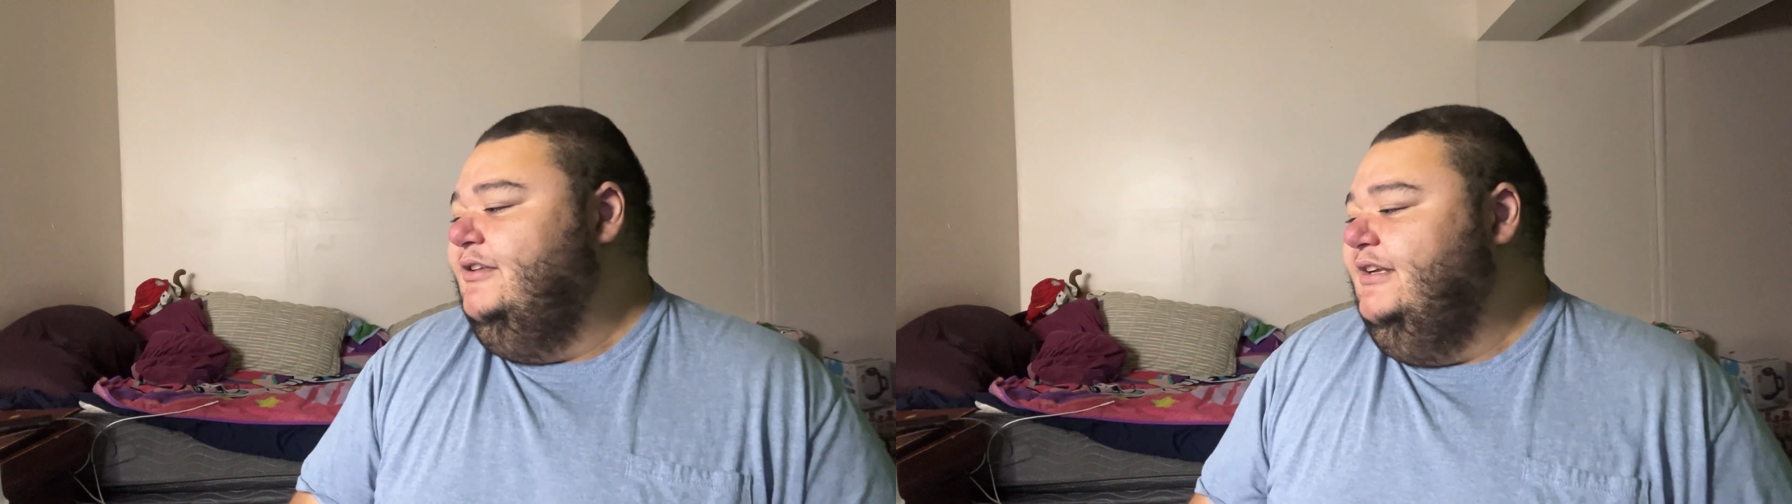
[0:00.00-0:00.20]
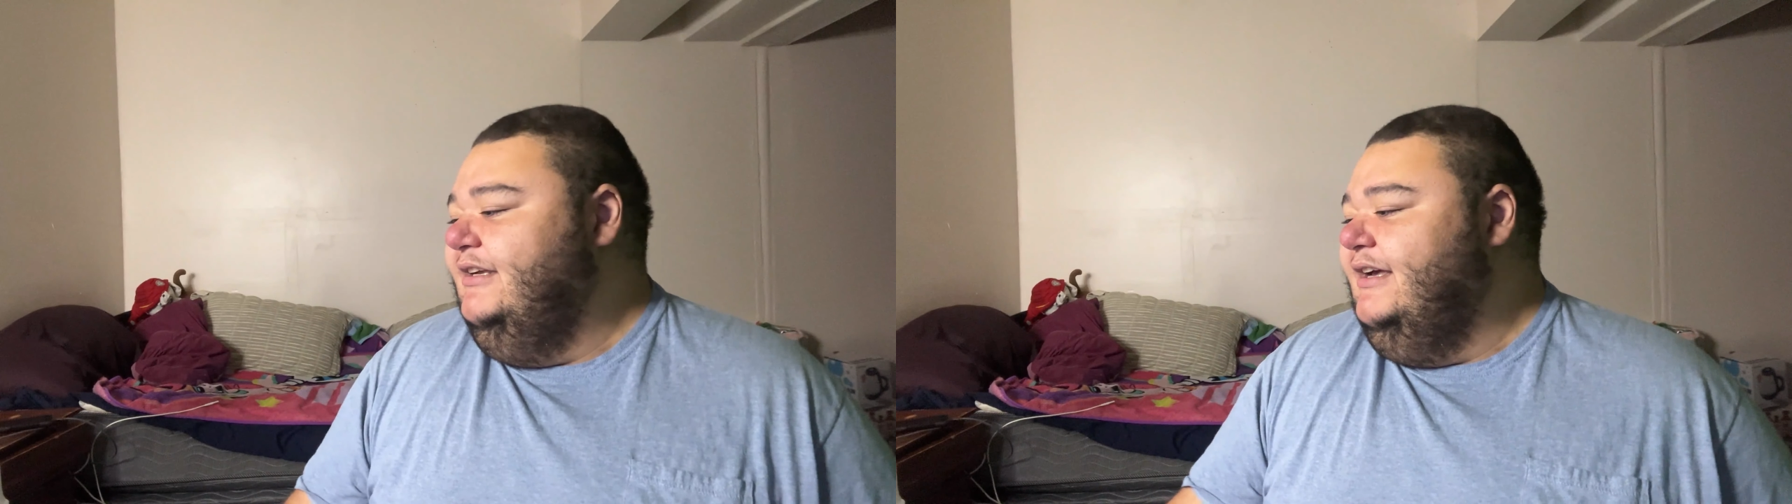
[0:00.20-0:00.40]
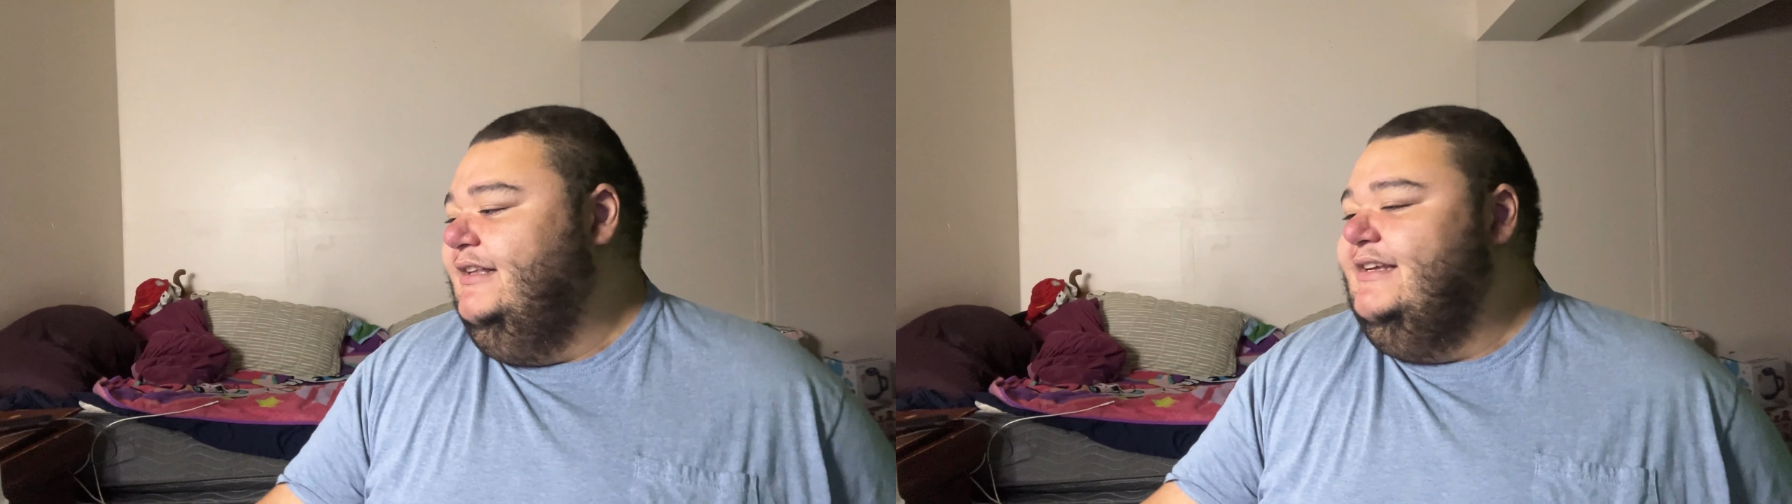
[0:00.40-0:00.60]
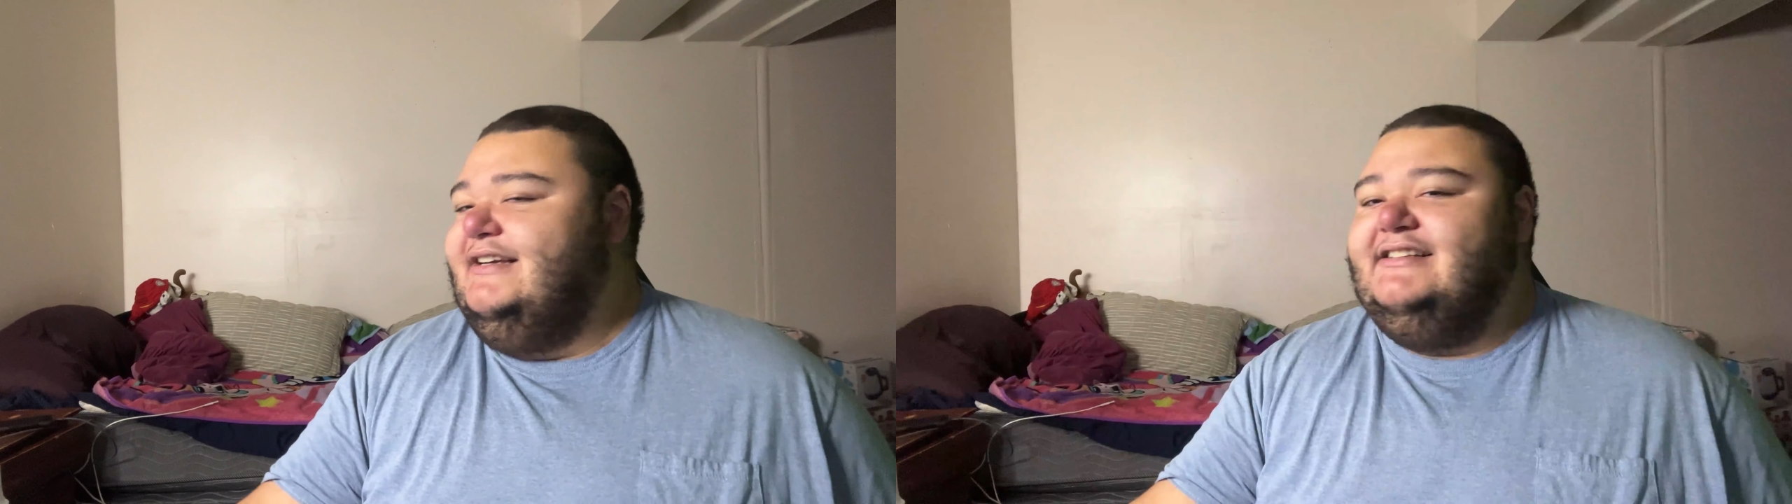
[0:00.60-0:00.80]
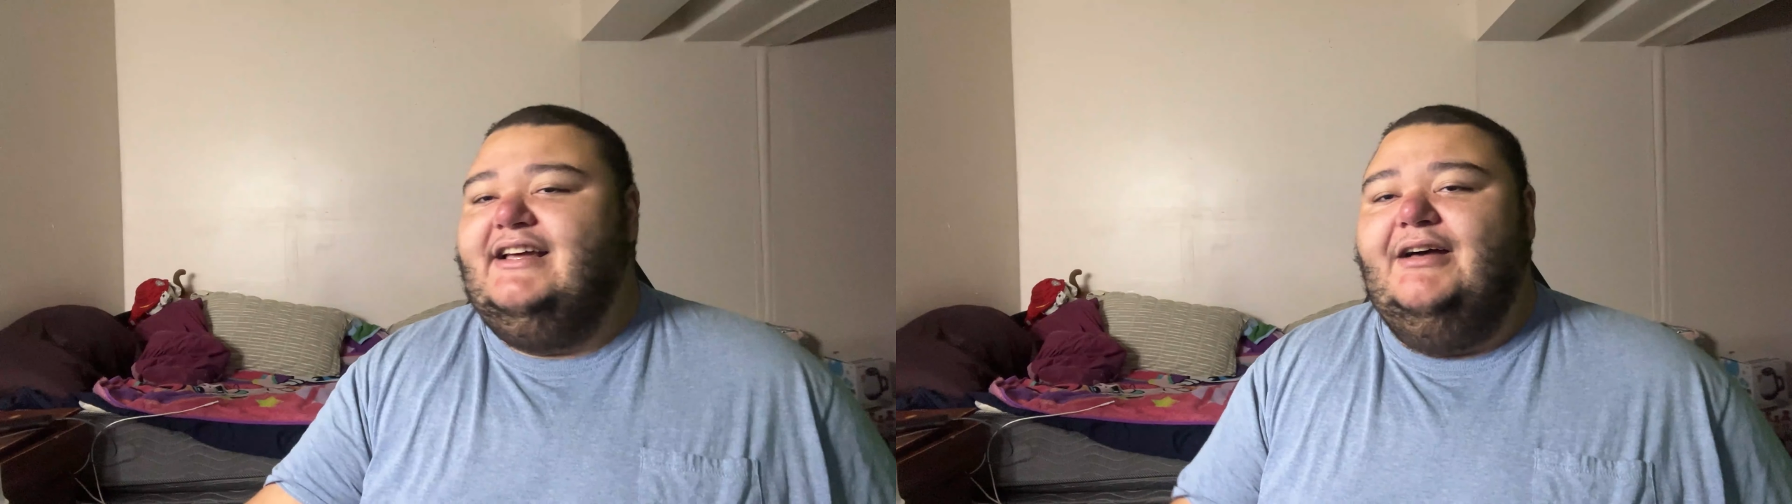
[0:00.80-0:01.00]
the
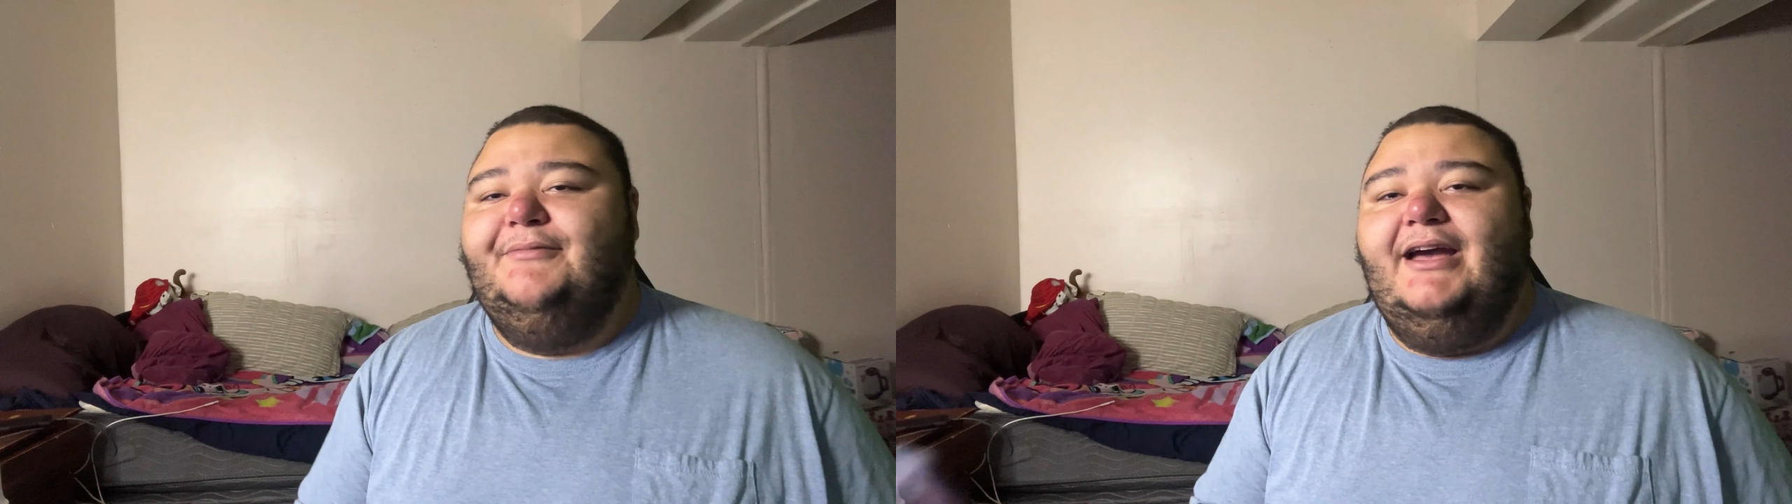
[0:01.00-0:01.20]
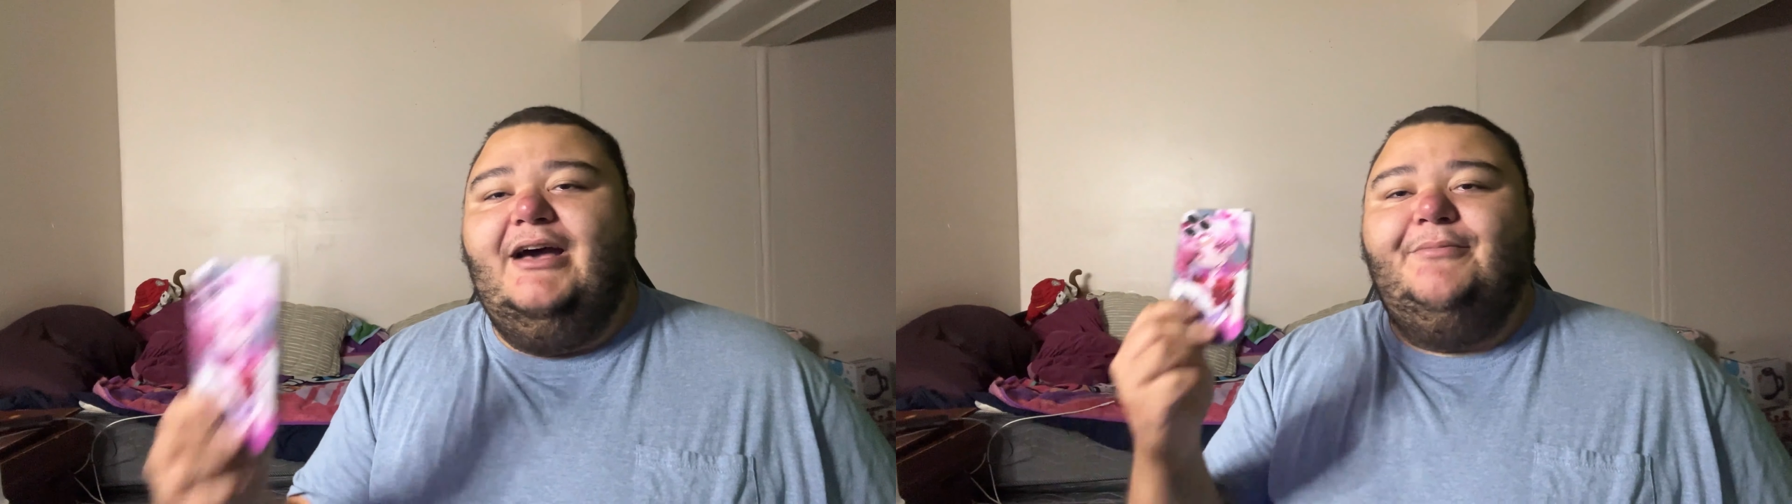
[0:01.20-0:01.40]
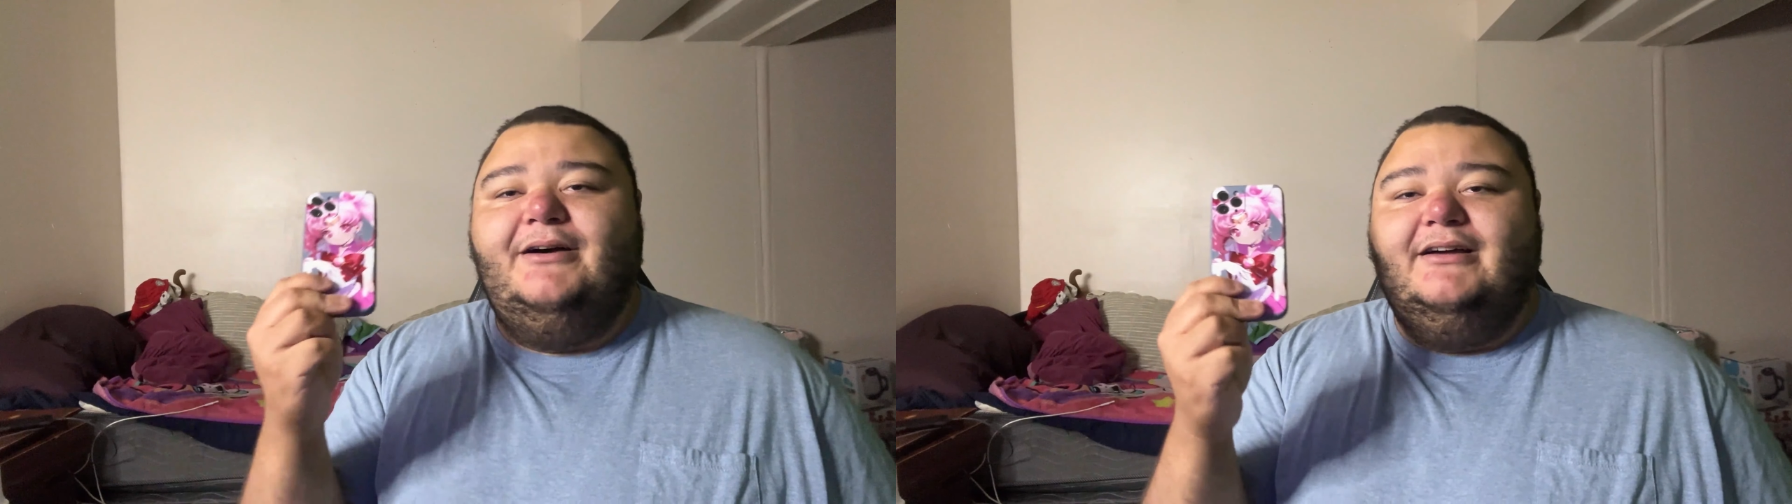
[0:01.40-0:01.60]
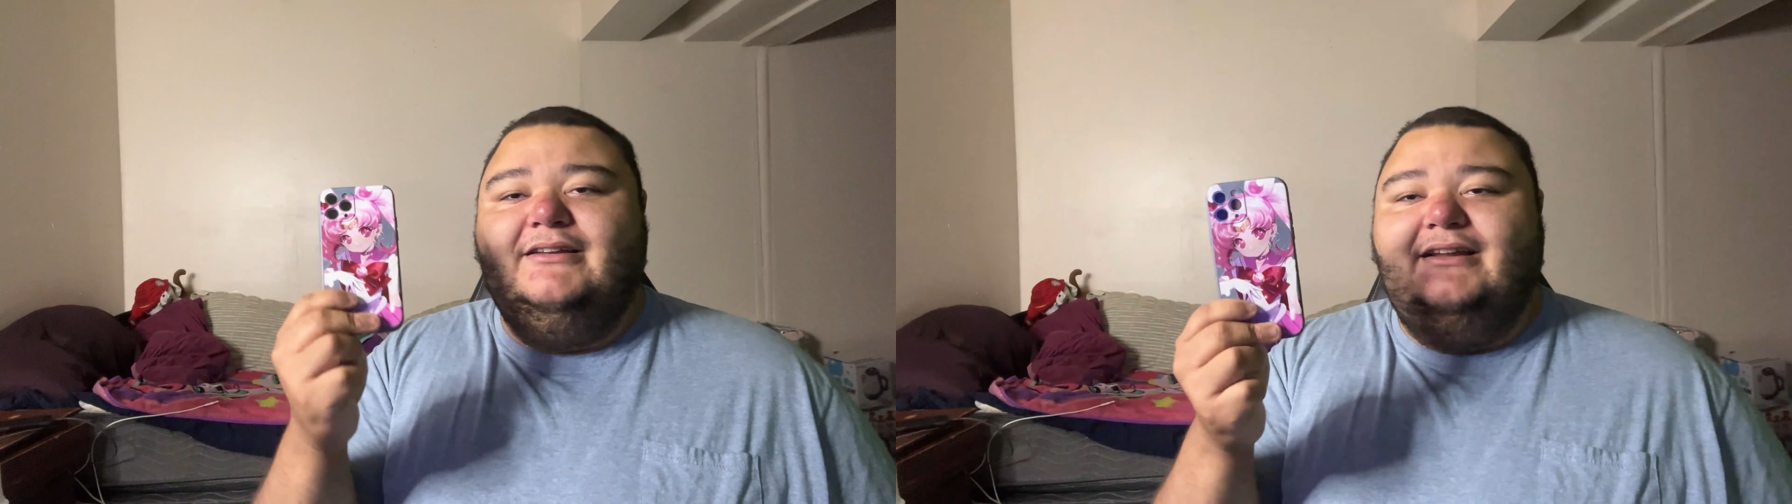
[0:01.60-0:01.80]
Dexcom app on